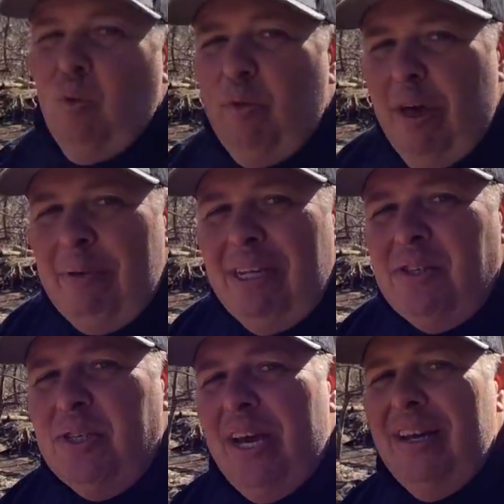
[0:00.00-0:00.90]
With that being
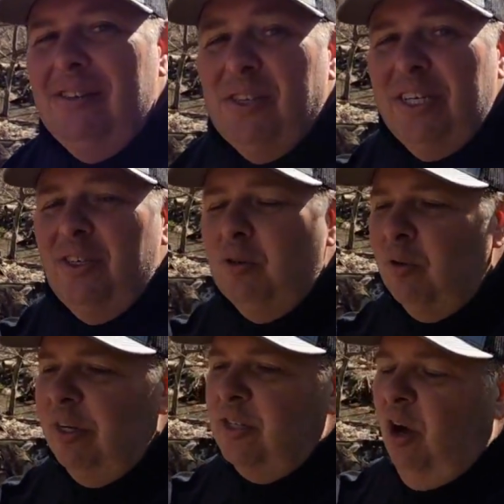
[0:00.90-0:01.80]
said,
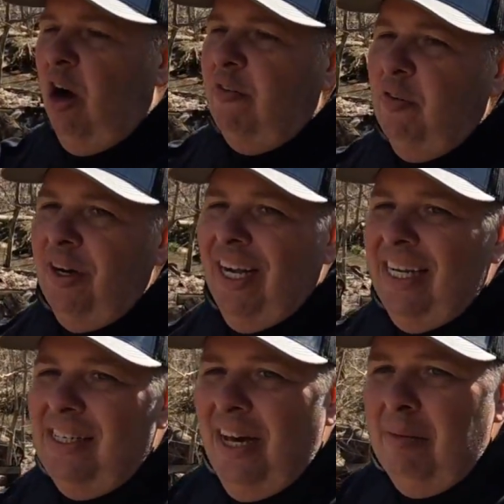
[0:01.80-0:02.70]
Zendure is offering
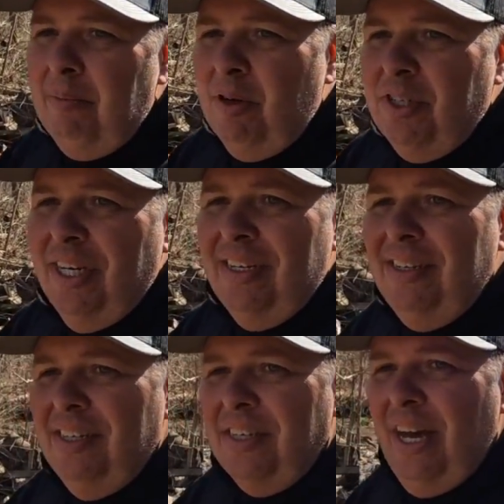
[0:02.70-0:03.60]
a
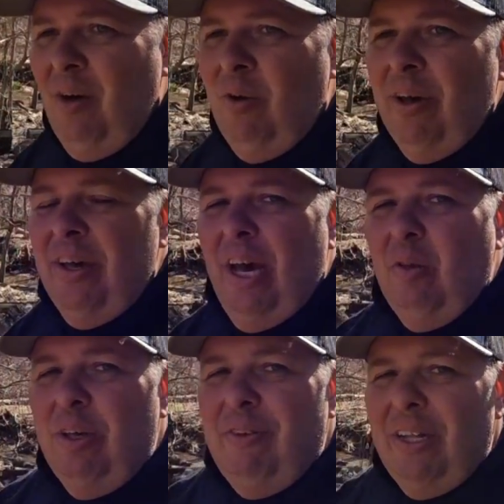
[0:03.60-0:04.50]
10% discount.
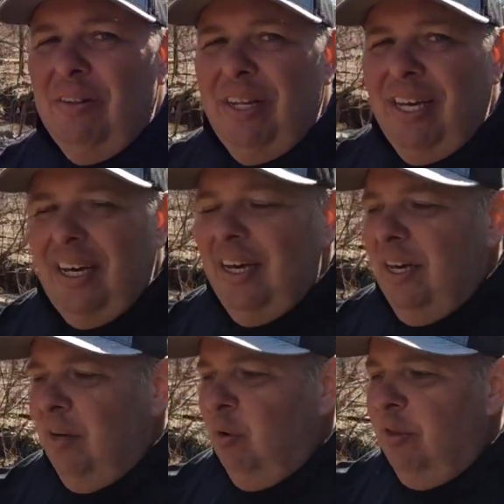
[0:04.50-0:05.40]
I'll leave a link
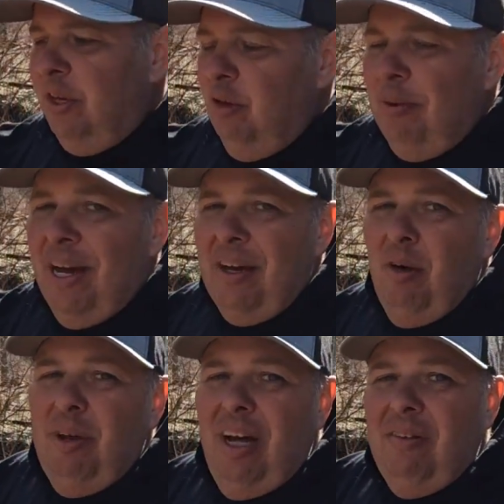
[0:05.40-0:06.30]
with a coupon
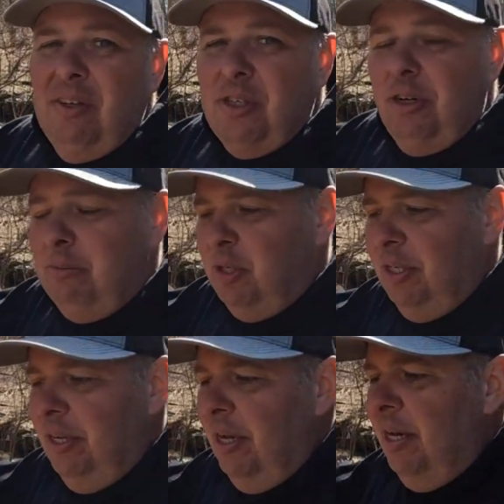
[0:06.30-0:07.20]
code down in the
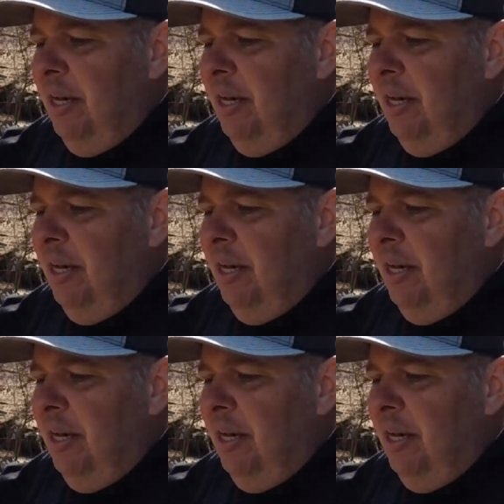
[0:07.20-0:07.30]
description.